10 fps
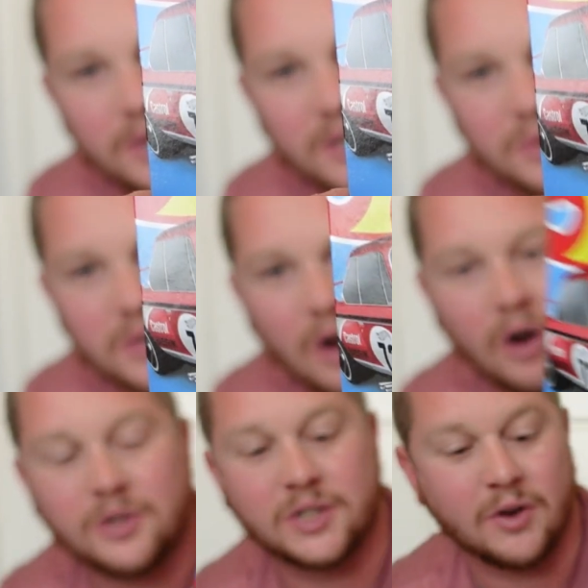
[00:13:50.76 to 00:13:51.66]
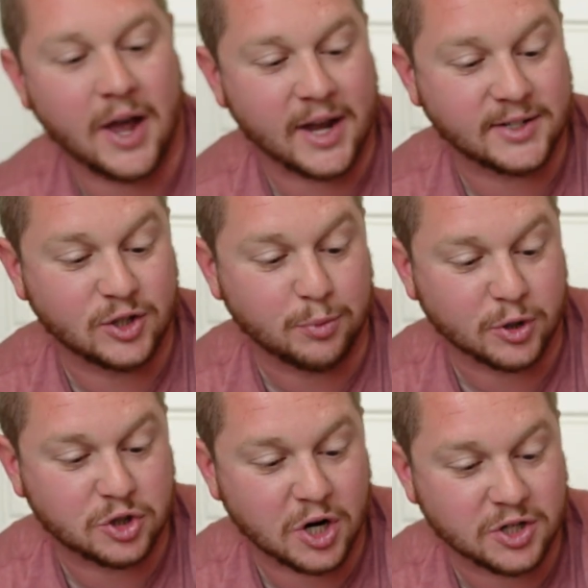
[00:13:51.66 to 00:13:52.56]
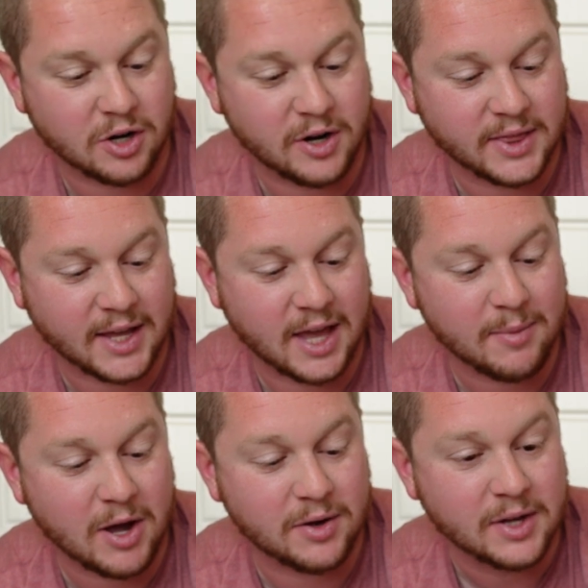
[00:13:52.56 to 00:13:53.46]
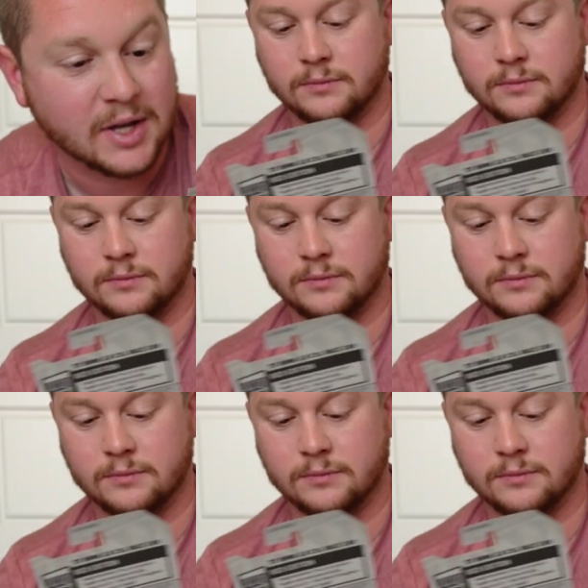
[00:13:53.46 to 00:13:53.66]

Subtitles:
this was also a super treasure hunt that came out.